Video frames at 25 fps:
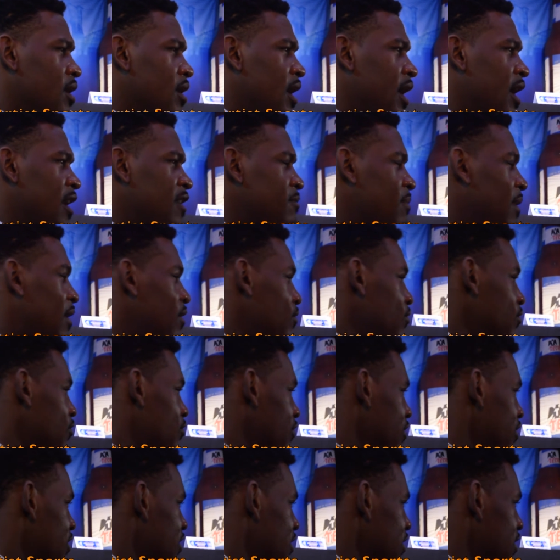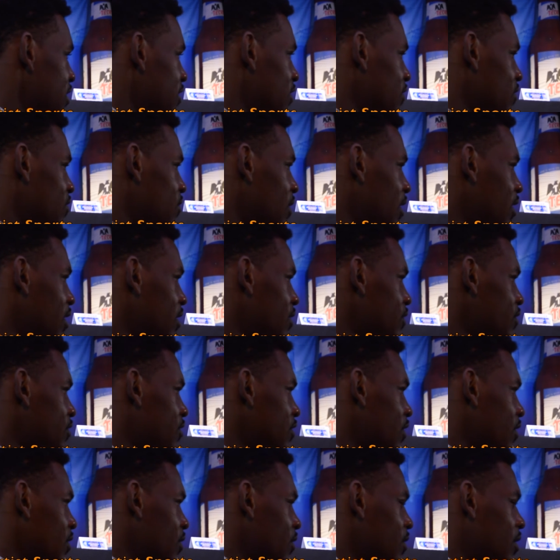as my nutritionist as well.
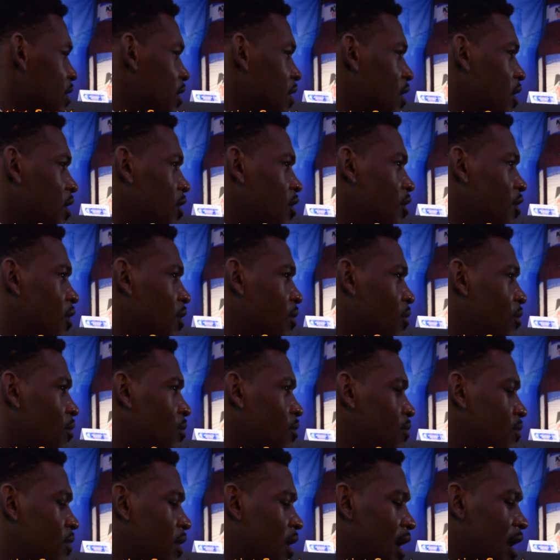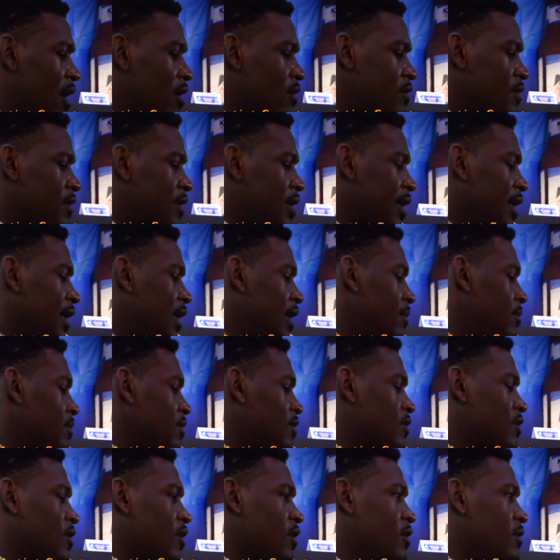So, you know, our team
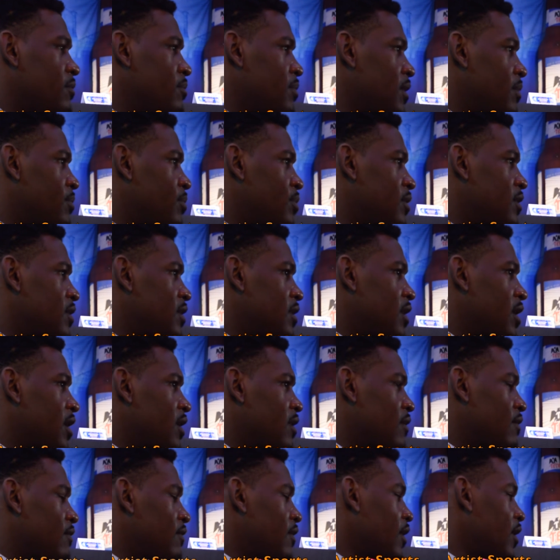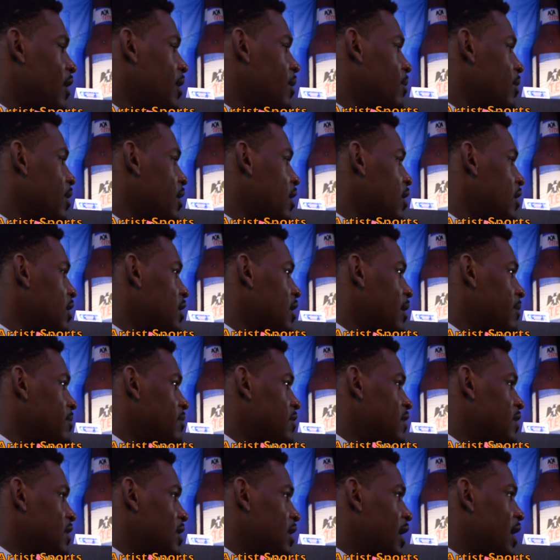is going to be put together very well, and I'm
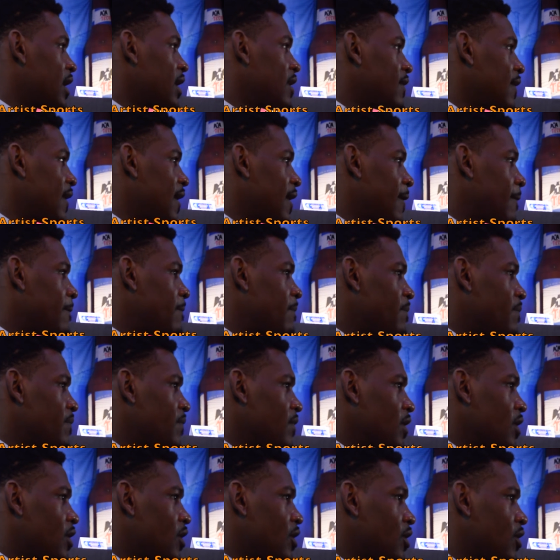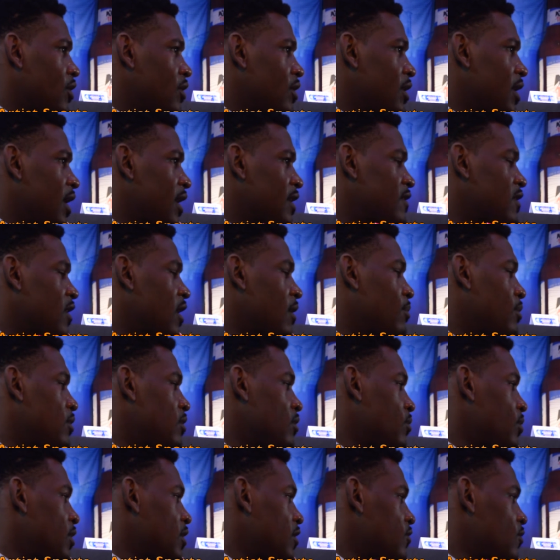just glad that, you know, the next couple
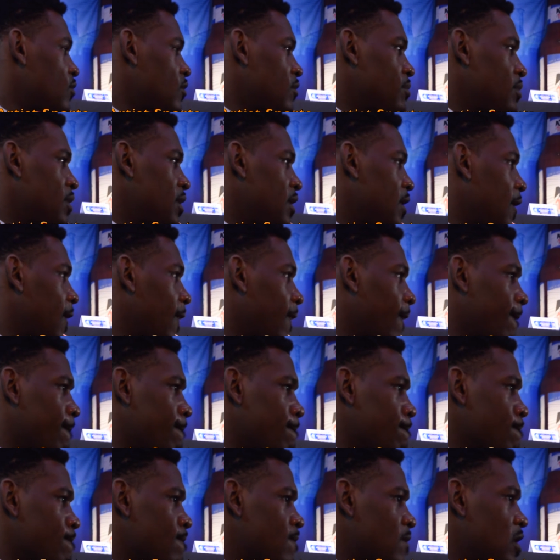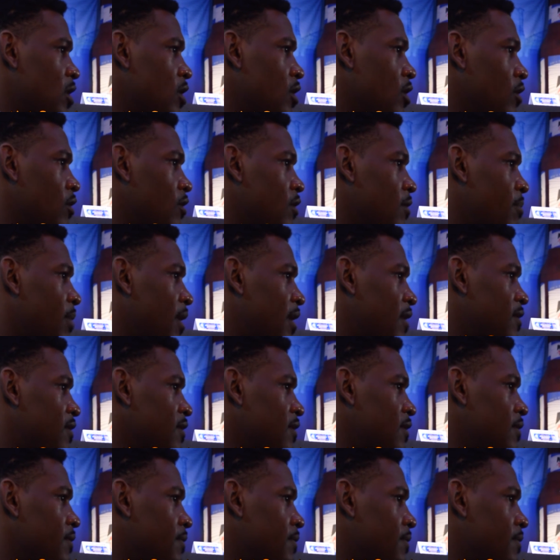of weeks will be, you know, the best